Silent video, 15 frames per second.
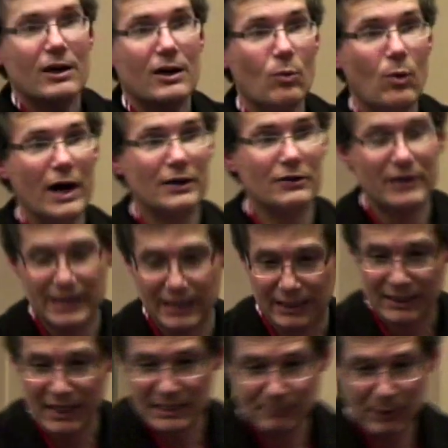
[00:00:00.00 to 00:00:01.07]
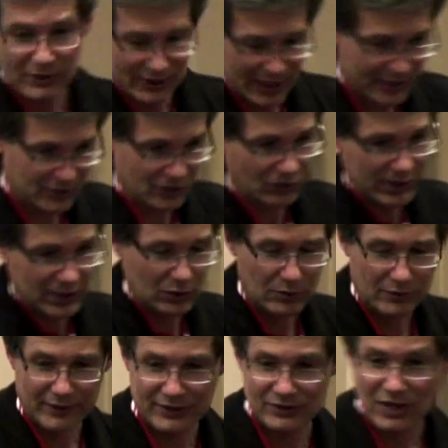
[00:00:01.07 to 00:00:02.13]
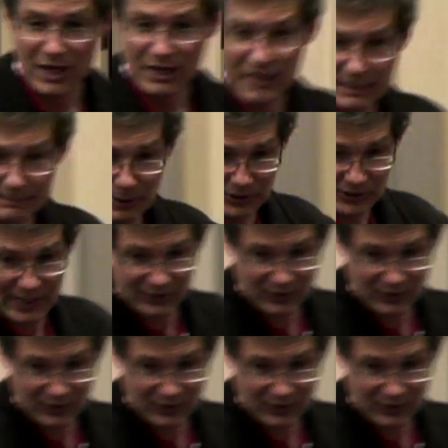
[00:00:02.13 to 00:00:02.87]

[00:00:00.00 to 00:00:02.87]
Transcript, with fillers: in, one greeting. Next person has to greet two of us. Next